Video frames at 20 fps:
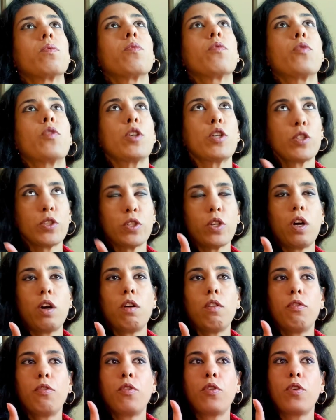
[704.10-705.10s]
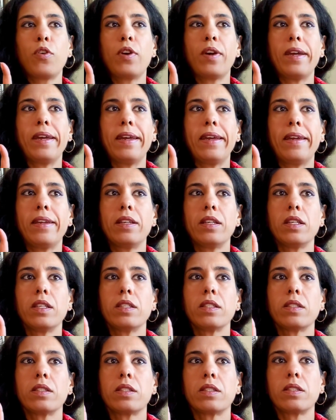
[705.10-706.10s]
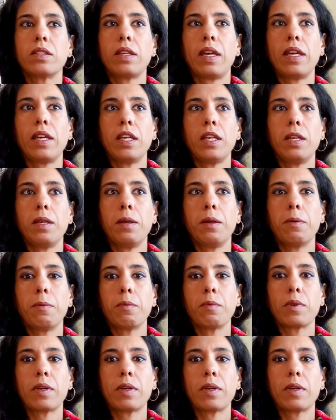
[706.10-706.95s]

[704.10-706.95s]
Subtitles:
First off, it is a